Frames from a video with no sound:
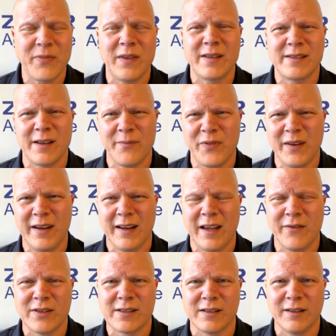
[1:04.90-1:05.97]
something to
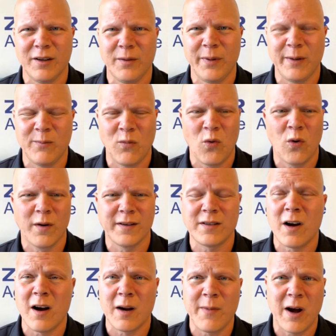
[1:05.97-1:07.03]
give us a little bit more to
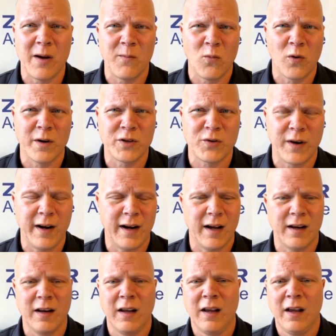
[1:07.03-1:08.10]
talk about and more to trade on.